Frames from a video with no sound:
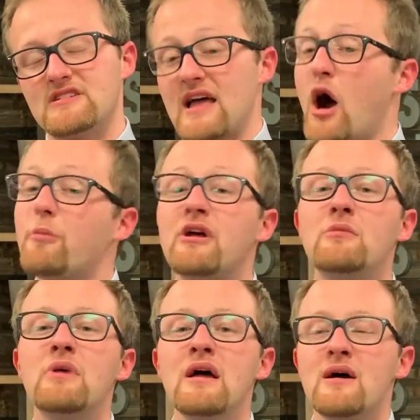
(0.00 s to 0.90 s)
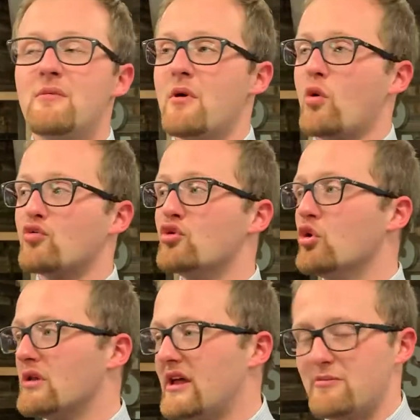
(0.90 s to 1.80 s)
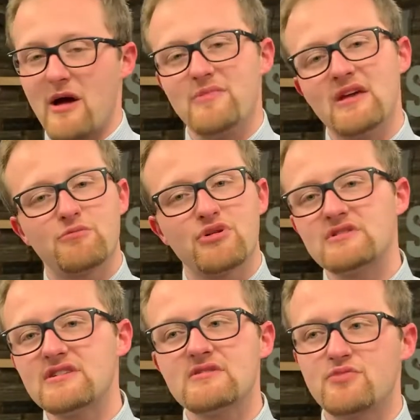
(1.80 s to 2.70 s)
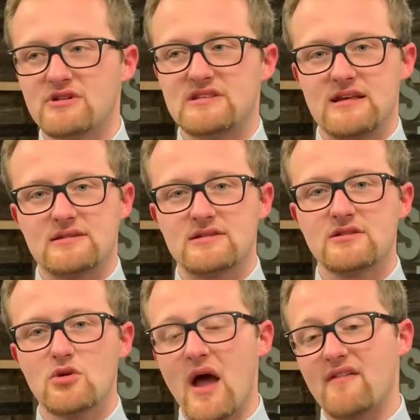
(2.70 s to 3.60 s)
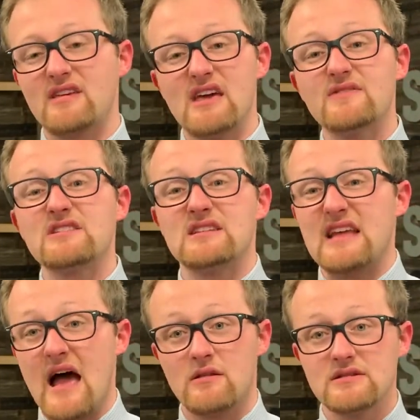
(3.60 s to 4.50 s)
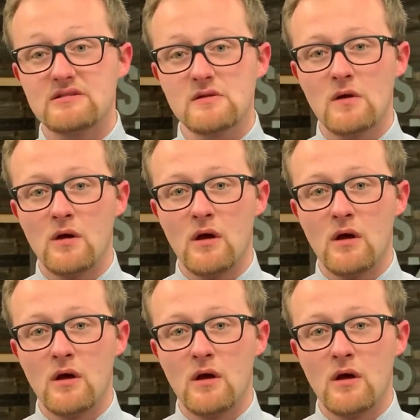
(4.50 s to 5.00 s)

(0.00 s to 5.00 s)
to help him rule it by being princes and princesses who have gifts and talents,